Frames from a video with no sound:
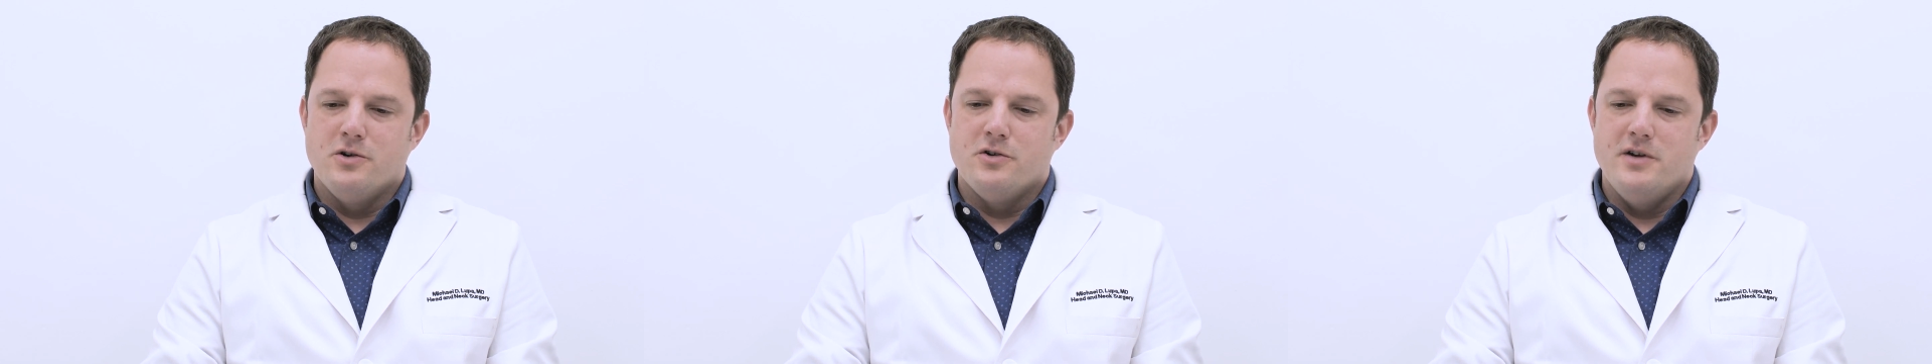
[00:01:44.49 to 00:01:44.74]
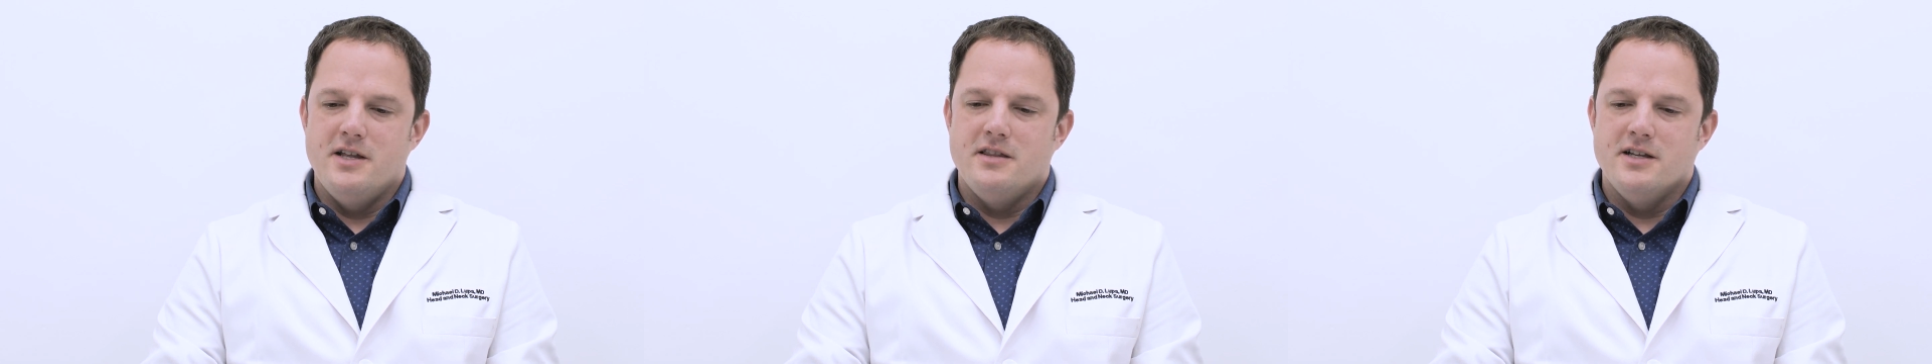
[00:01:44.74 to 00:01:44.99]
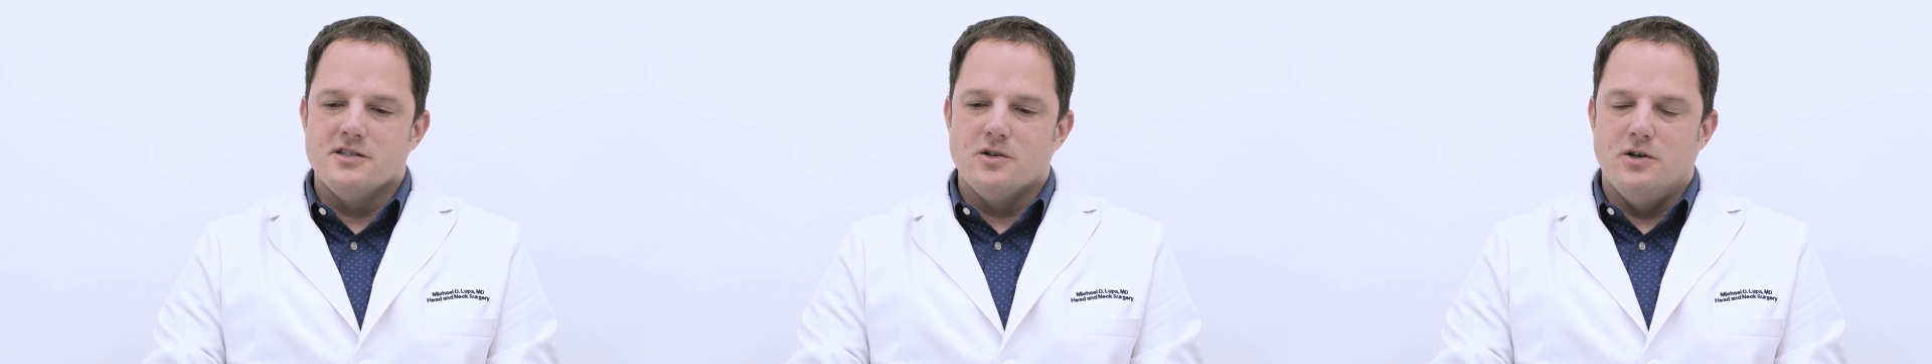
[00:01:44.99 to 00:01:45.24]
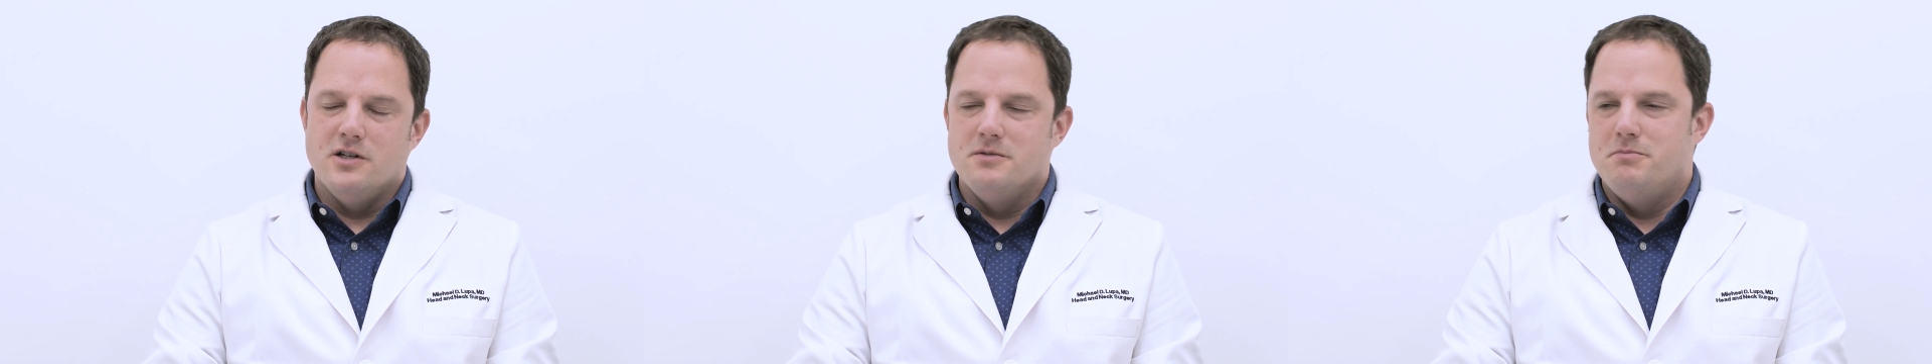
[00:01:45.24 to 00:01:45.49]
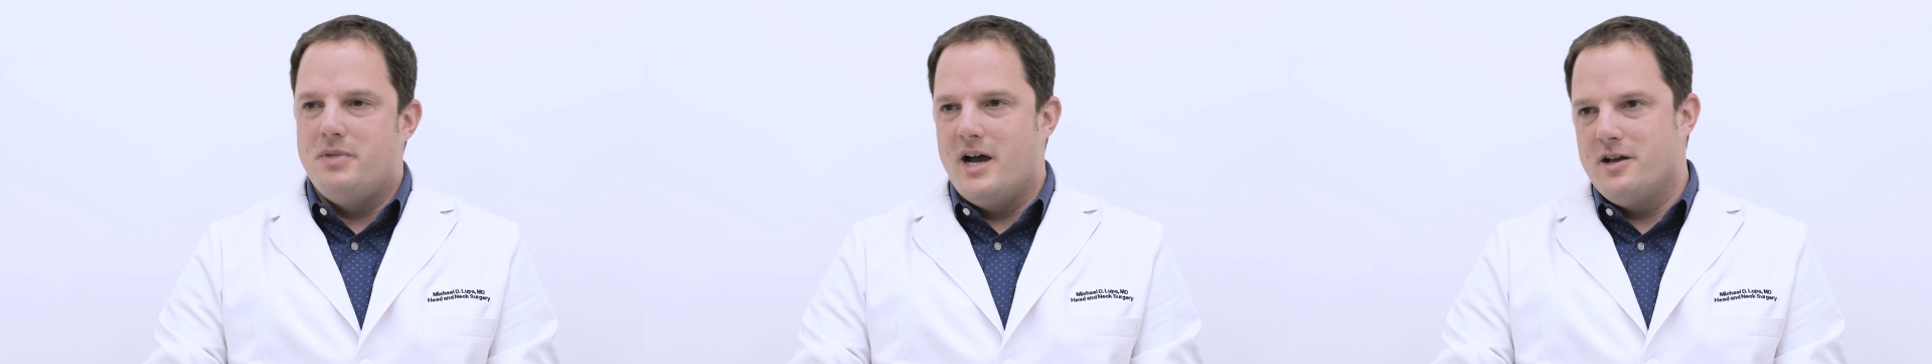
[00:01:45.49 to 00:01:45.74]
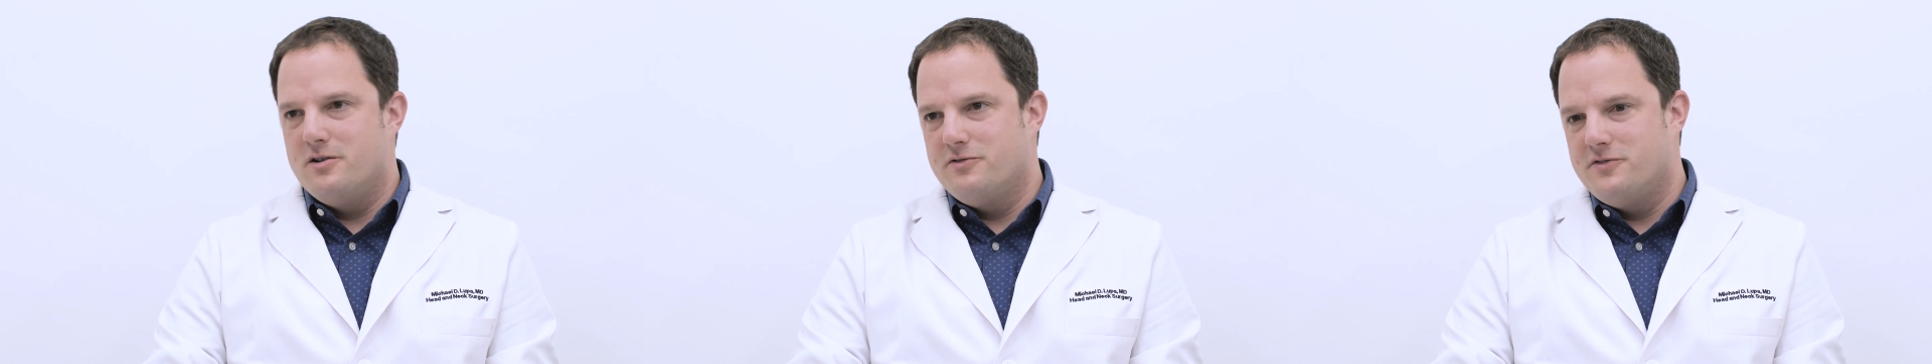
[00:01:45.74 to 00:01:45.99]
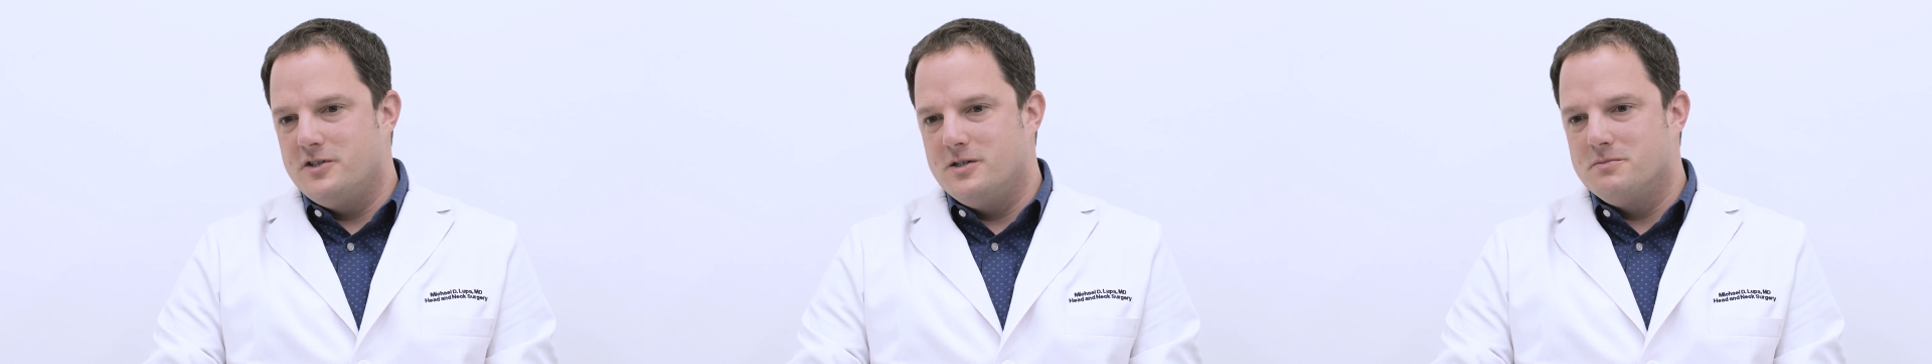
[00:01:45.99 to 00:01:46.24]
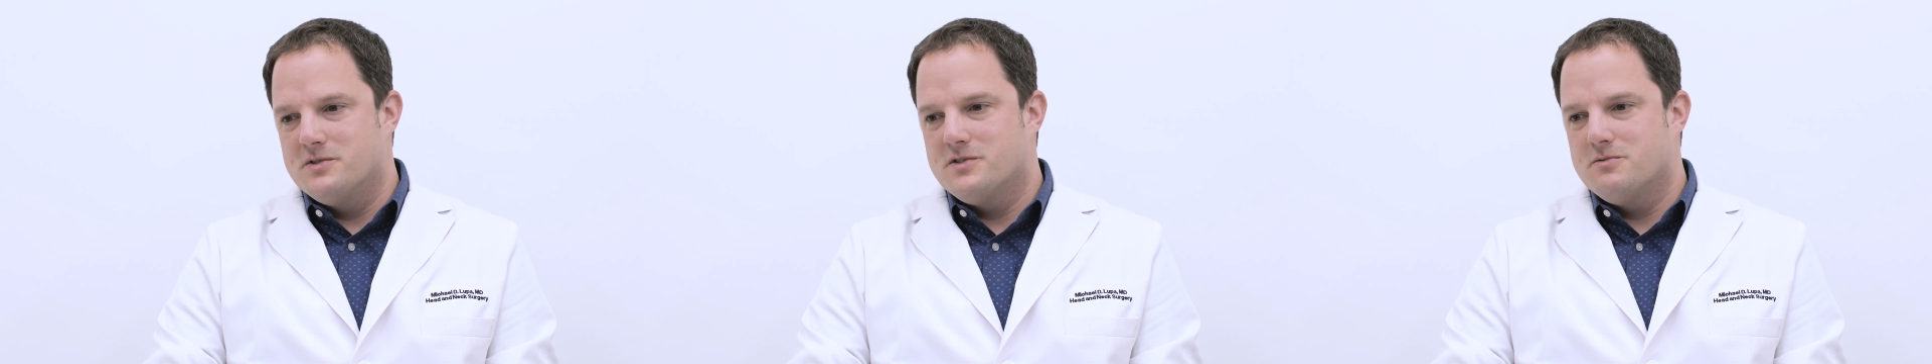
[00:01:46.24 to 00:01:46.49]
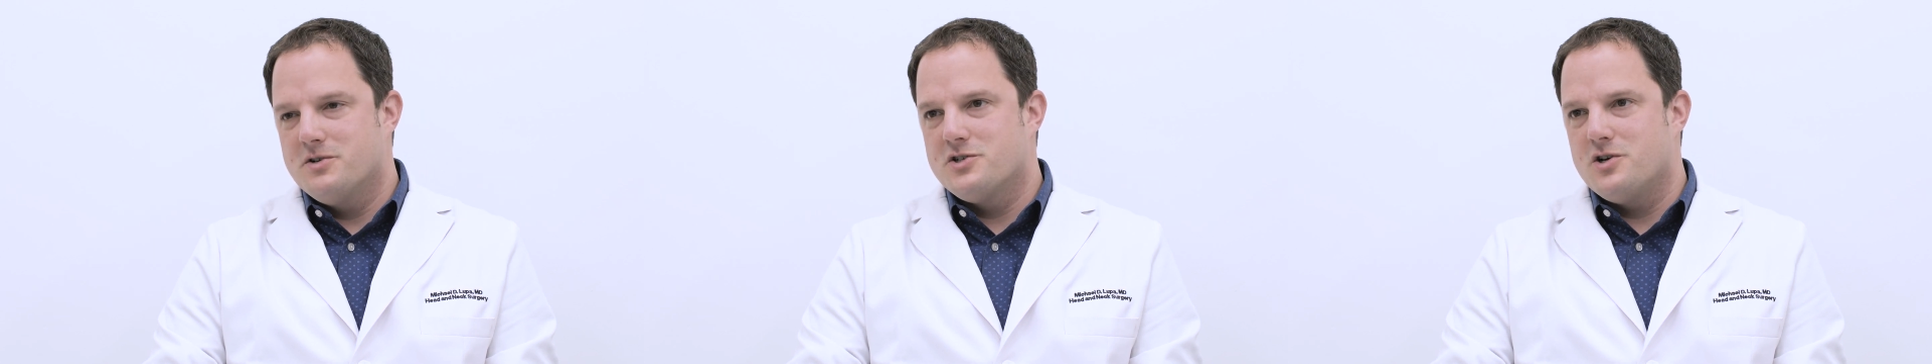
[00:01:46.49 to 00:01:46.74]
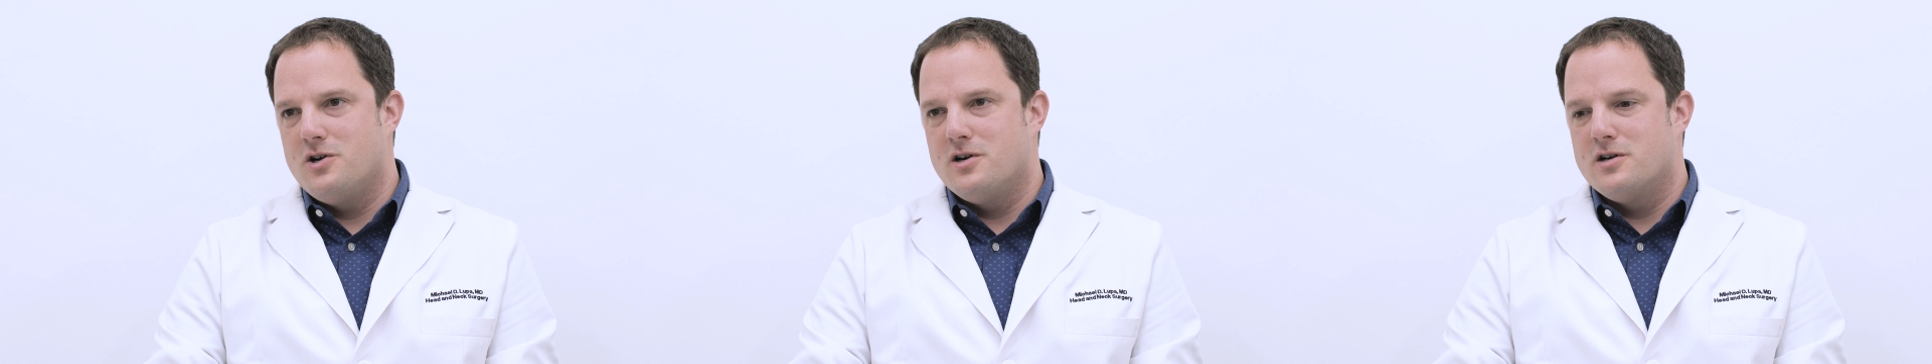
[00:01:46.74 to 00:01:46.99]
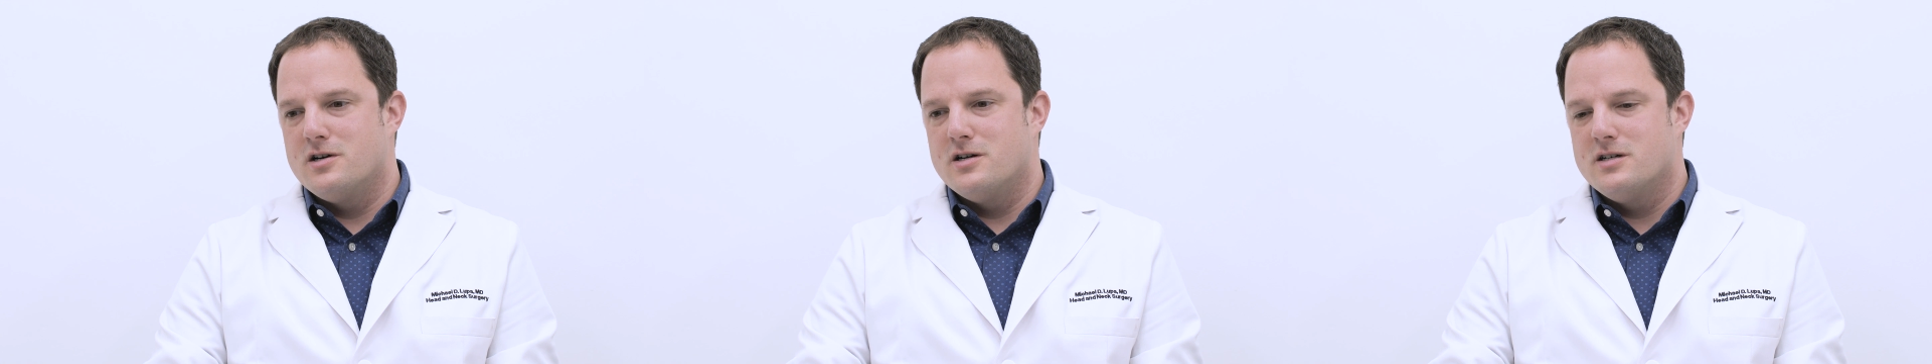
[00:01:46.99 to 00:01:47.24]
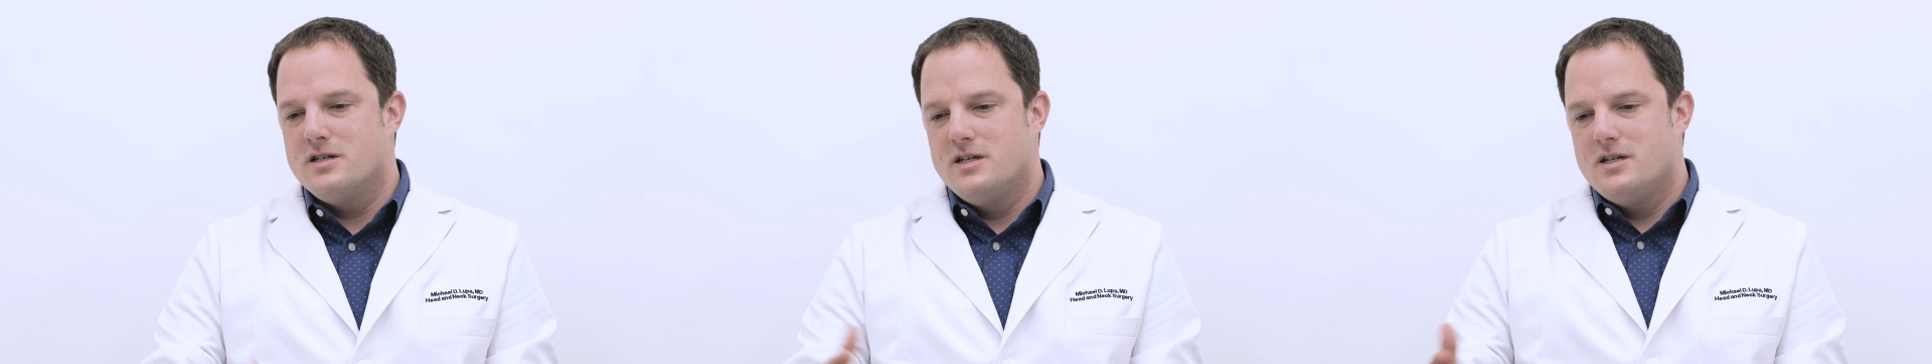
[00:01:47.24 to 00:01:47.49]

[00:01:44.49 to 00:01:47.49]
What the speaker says: create things called biofilms, which are